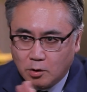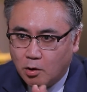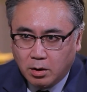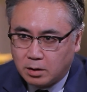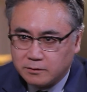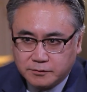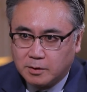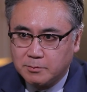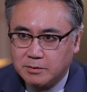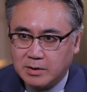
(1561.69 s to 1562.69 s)
oil
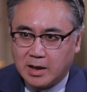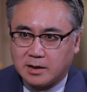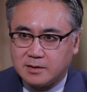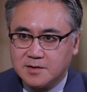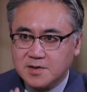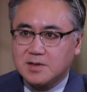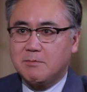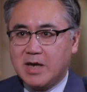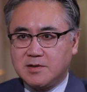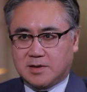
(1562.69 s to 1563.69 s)
from Iraq. This is
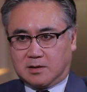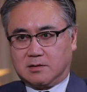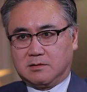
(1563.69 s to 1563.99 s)
amazing.